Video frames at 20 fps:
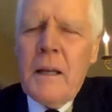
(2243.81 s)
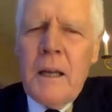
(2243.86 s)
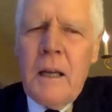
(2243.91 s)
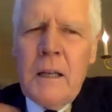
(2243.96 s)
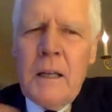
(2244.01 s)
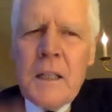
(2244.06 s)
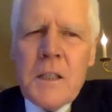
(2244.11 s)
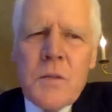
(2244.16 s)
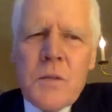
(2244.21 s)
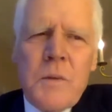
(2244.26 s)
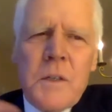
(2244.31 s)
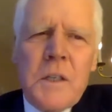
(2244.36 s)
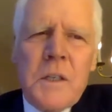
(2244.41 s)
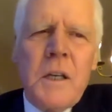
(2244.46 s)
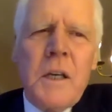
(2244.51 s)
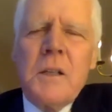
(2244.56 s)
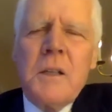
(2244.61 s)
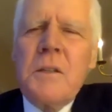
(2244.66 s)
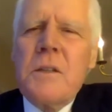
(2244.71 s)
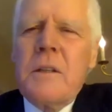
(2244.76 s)
Now let's
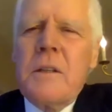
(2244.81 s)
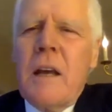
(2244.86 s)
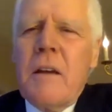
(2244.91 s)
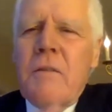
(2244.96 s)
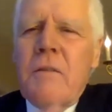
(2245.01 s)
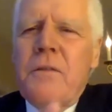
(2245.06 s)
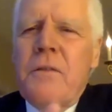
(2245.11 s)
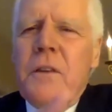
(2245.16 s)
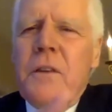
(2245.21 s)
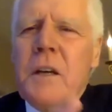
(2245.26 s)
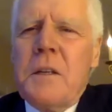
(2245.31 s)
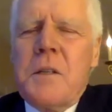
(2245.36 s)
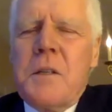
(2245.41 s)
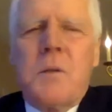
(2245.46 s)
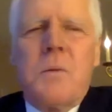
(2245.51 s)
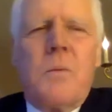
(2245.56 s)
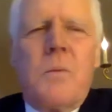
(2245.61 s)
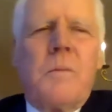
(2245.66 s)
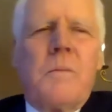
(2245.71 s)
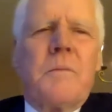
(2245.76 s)
return to that
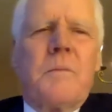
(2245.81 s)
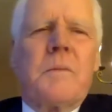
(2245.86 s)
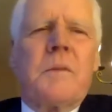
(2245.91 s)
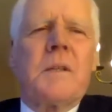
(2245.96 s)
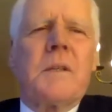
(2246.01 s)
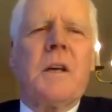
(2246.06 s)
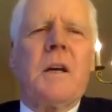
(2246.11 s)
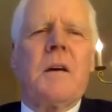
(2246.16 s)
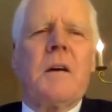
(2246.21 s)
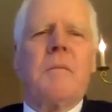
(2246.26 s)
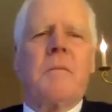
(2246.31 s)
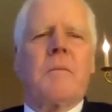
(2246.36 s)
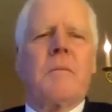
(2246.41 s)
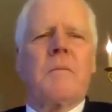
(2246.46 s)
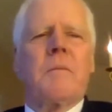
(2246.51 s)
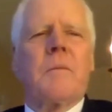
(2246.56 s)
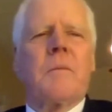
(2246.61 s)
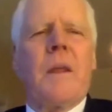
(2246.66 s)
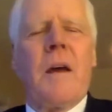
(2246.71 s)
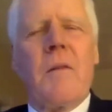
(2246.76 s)
first term,
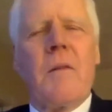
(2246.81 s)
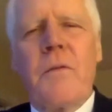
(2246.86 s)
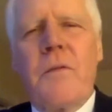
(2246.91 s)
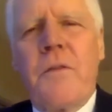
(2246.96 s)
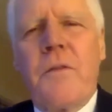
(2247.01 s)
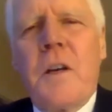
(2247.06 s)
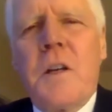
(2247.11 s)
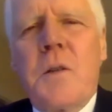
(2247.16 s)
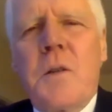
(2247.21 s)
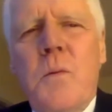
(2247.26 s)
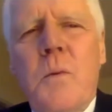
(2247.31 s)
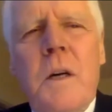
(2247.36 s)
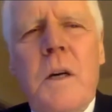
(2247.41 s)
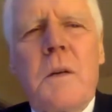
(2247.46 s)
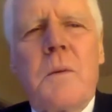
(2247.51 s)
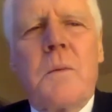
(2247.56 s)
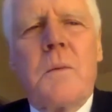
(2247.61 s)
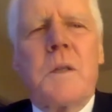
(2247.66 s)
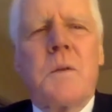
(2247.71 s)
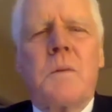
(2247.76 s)
that first
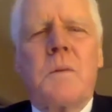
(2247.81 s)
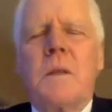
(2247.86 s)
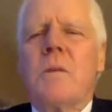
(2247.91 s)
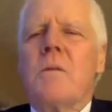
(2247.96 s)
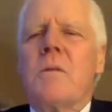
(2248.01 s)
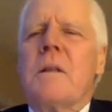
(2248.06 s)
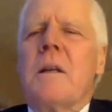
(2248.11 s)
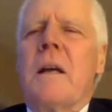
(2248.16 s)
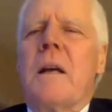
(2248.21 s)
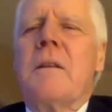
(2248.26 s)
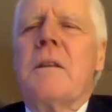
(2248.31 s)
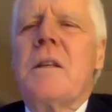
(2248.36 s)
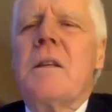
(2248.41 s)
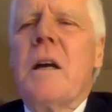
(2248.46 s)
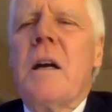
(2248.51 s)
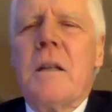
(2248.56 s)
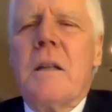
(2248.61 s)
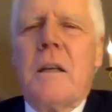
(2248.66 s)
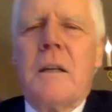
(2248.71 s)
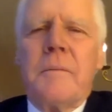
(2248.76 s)
word which we looked at,
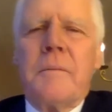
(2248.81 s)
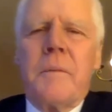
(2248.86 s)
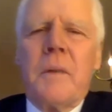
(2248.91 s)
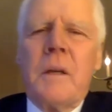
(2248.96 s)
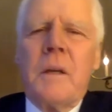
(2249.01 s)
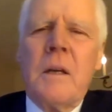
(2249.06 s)
dhyana,